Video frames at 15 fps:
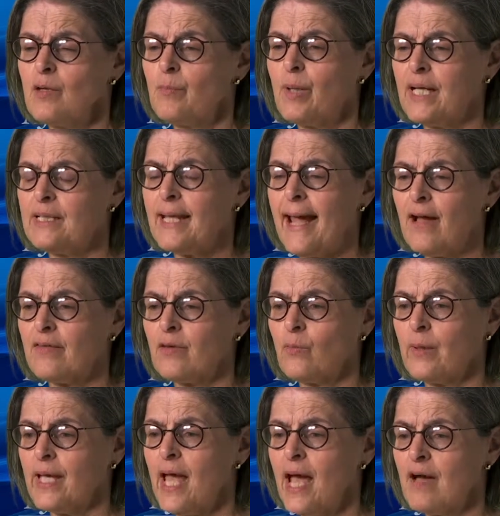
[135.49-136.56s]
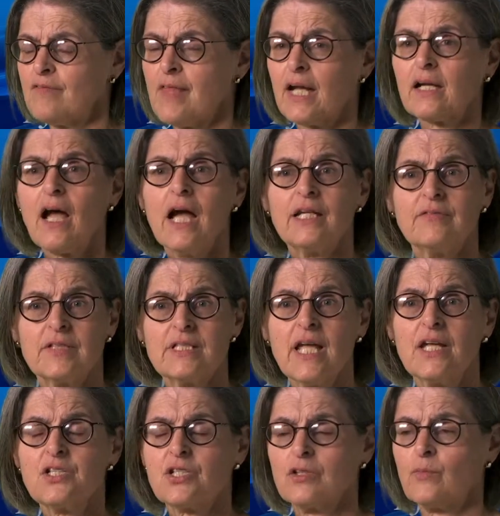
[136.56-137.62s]
But now that we have that kind of
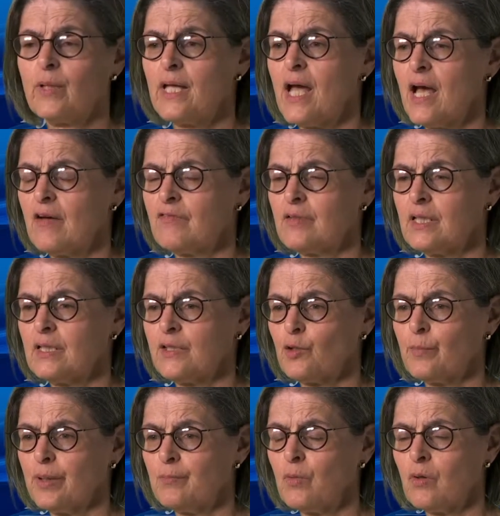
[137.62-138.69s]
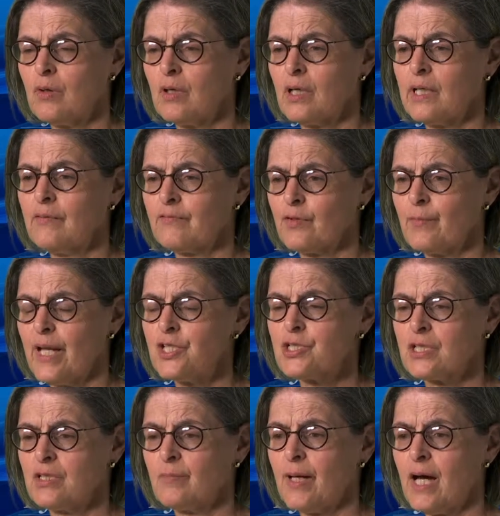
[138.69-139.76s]
attention, we have a little bit more
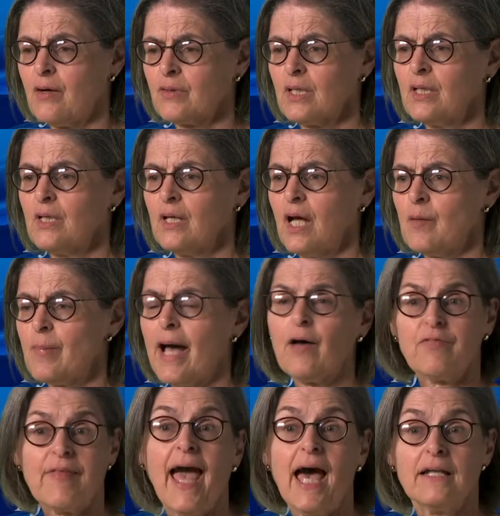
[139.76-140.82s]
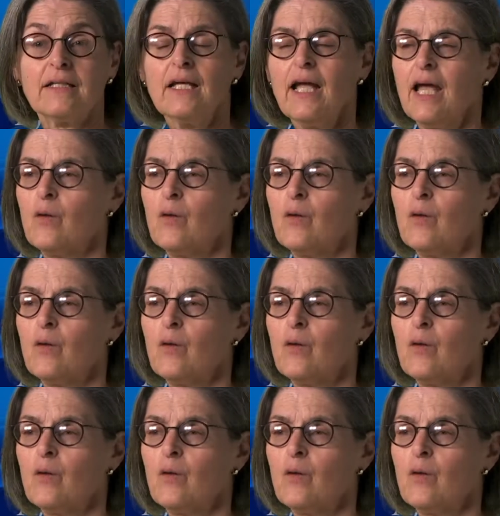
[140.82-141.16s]
information about that.